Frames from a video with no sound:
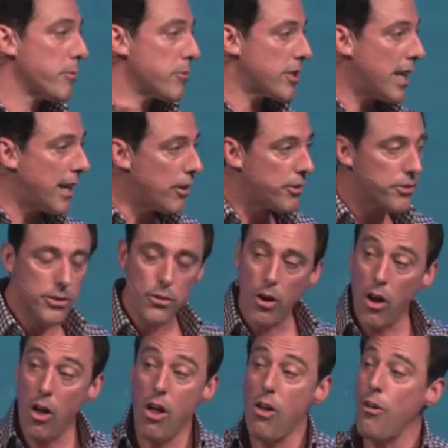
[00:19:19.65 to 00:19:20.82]
From childhood
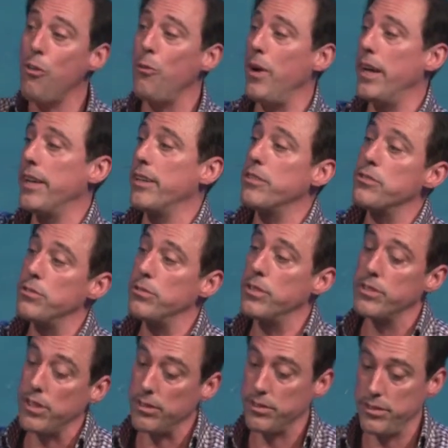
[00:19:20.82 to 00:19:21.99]
all the way into
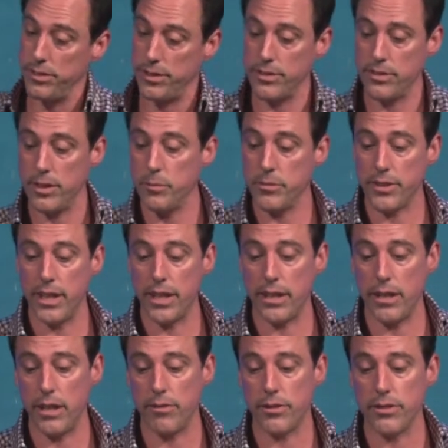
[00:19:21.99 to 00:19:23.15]
adulthood, it seems like
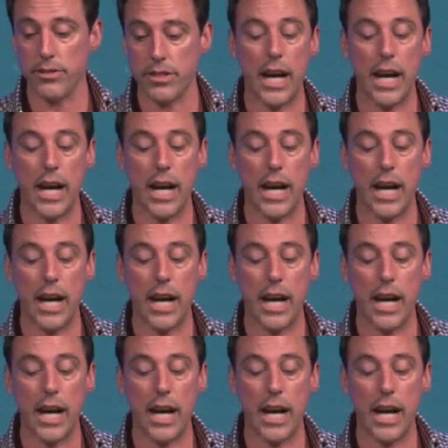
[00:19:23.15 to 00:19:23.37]
it never